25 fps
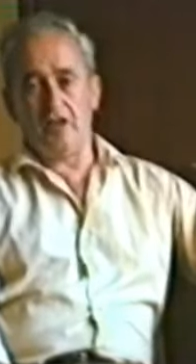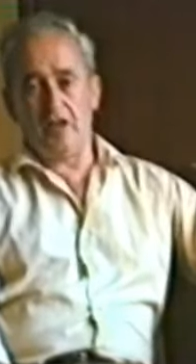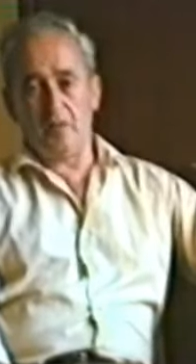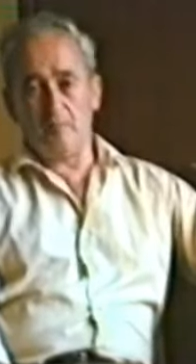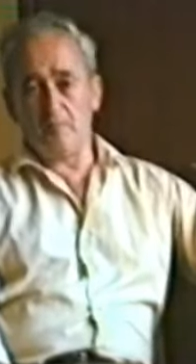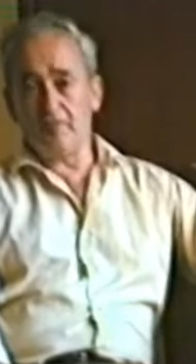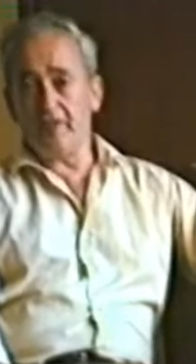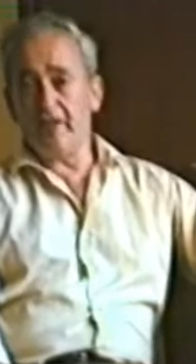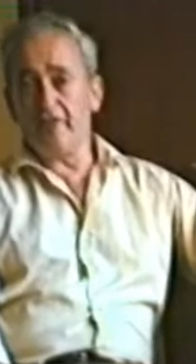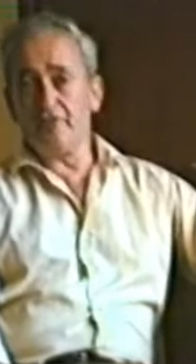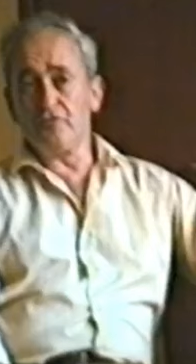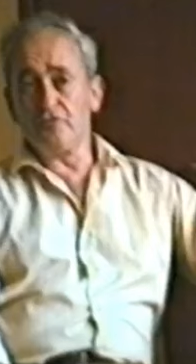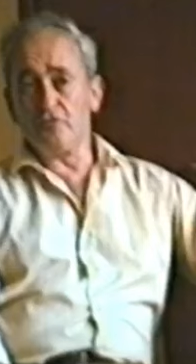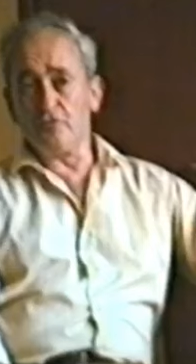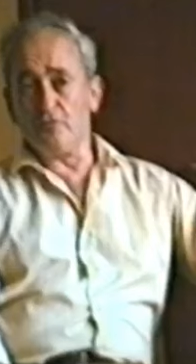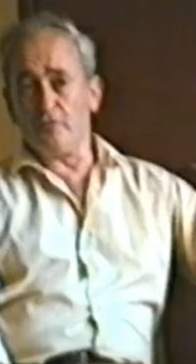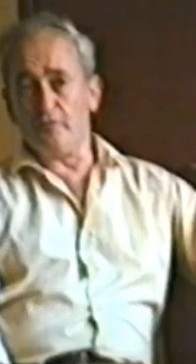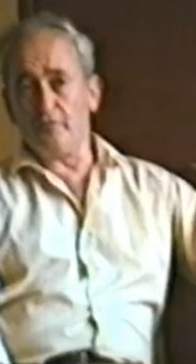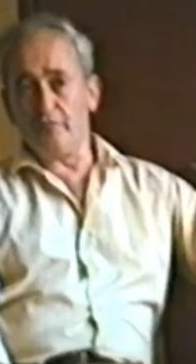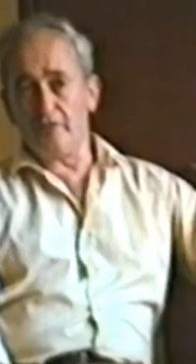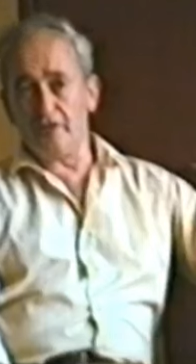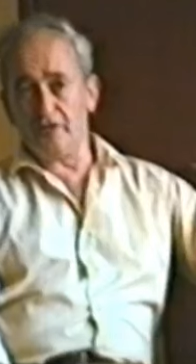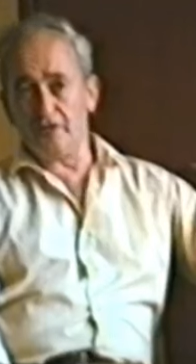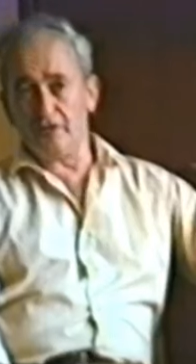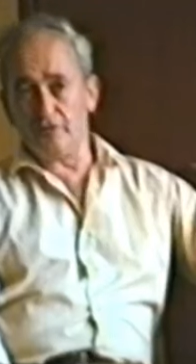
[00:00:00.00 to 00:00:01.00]
planned to do
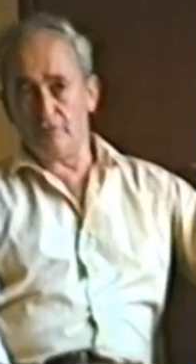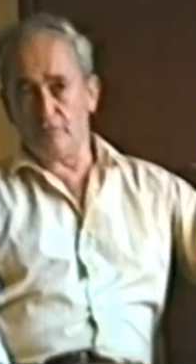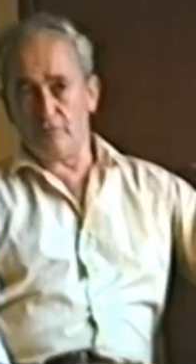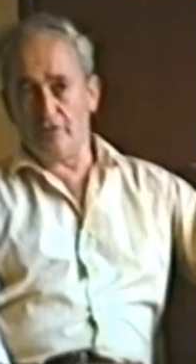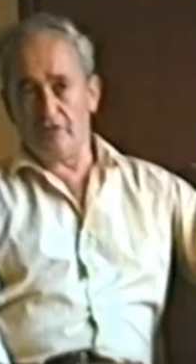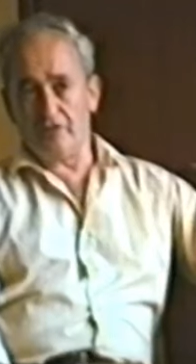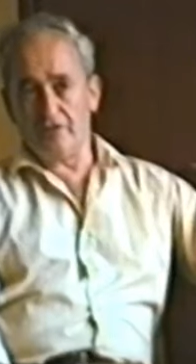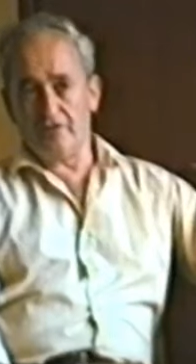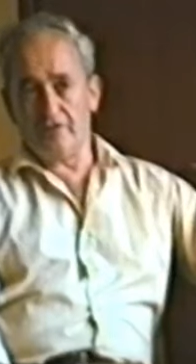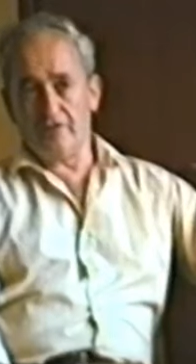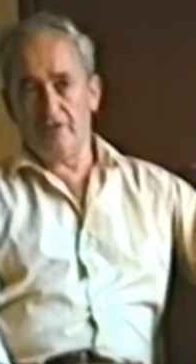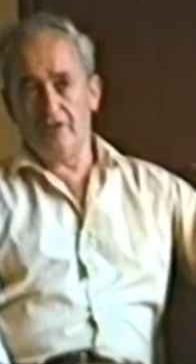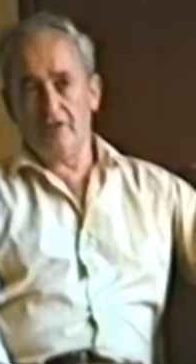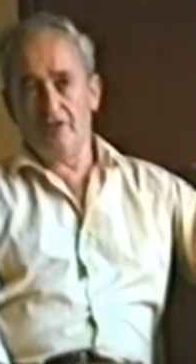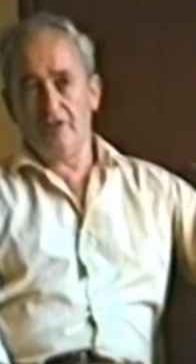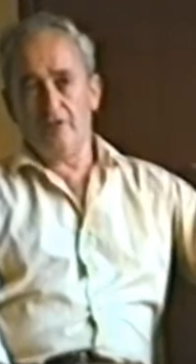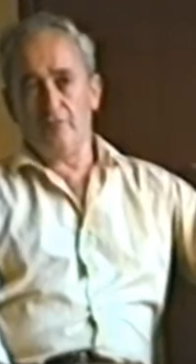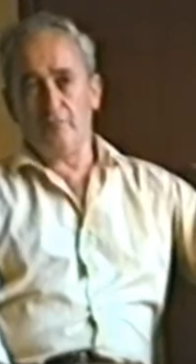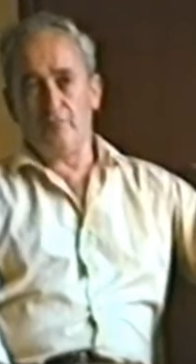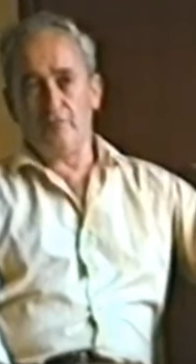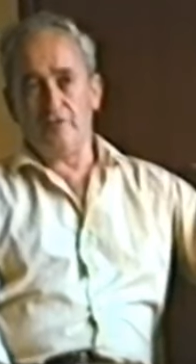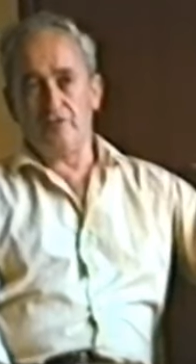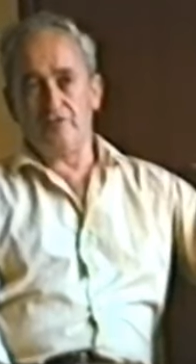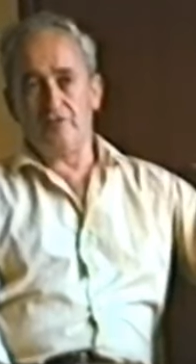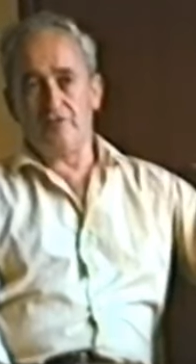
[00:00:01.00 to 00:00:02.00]
field work
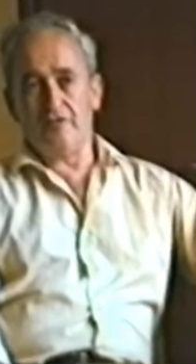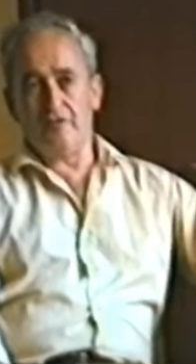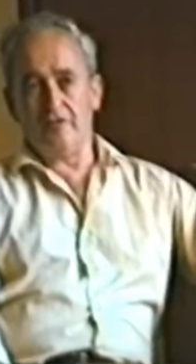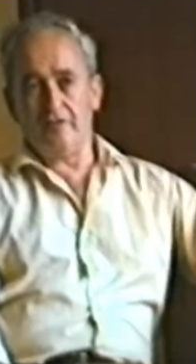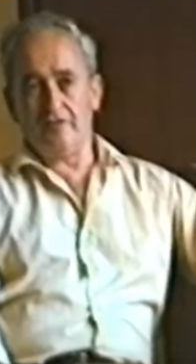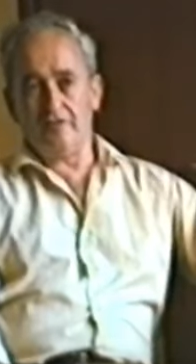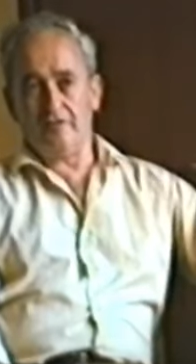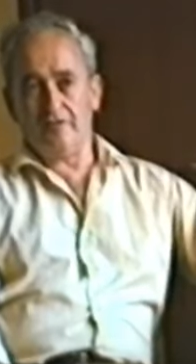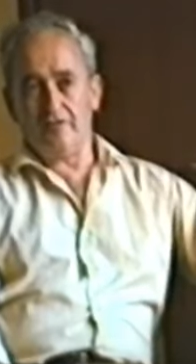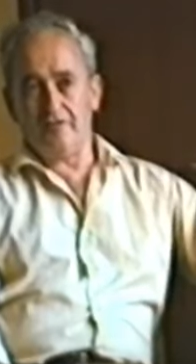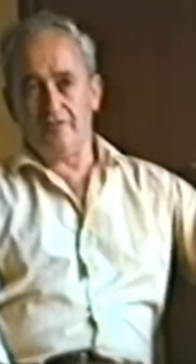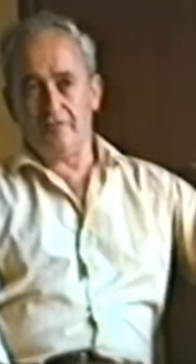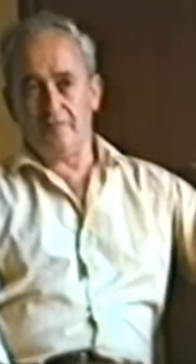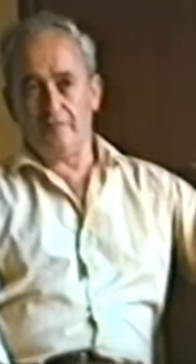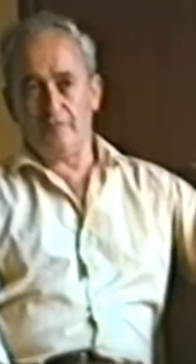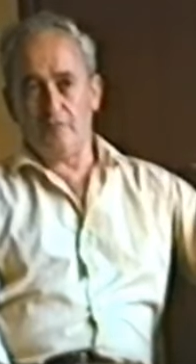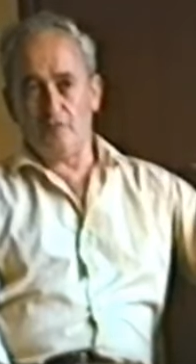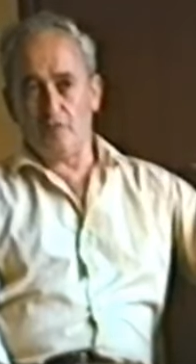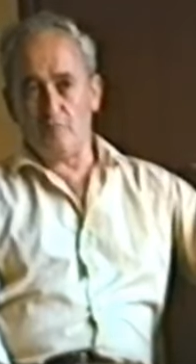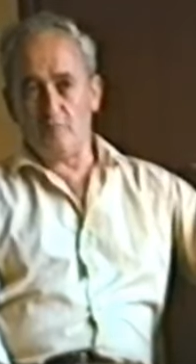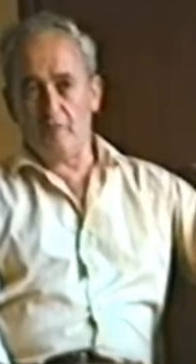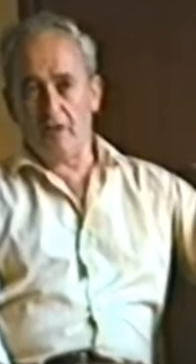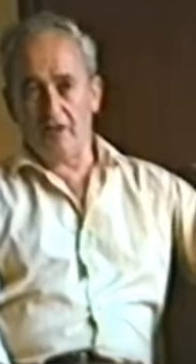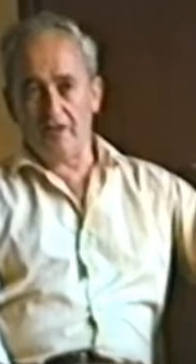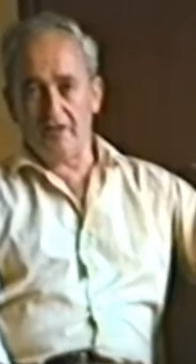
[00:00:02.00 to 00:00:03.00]

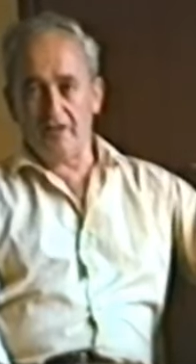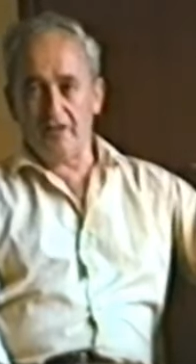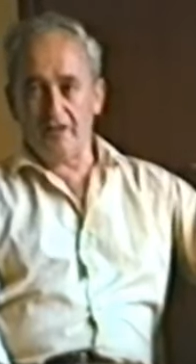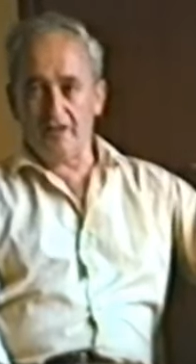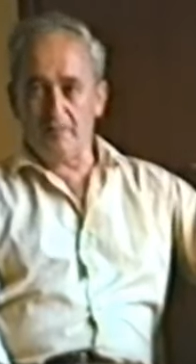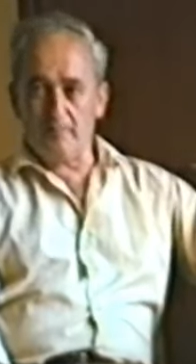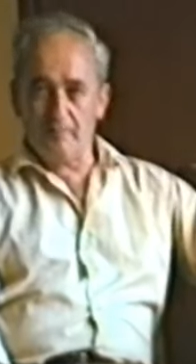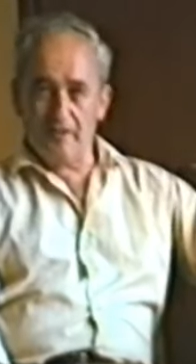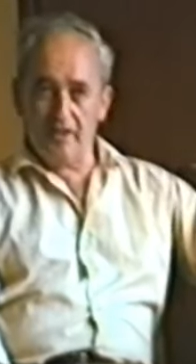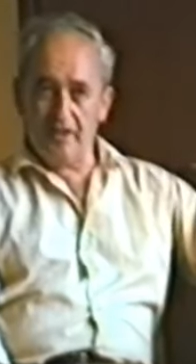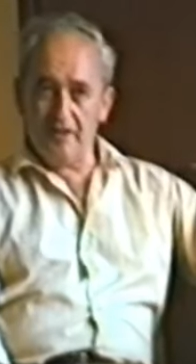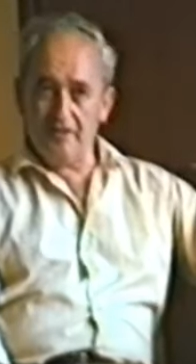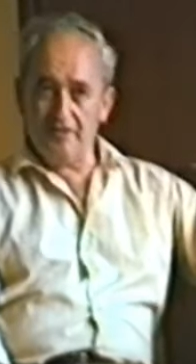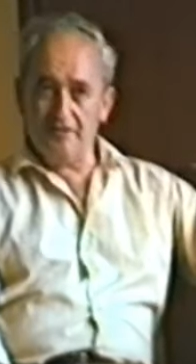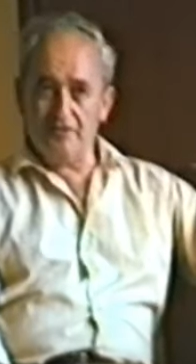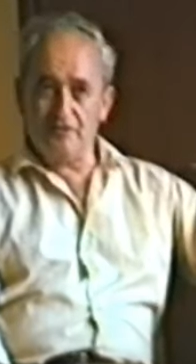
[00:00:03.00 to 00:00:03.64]
for my MA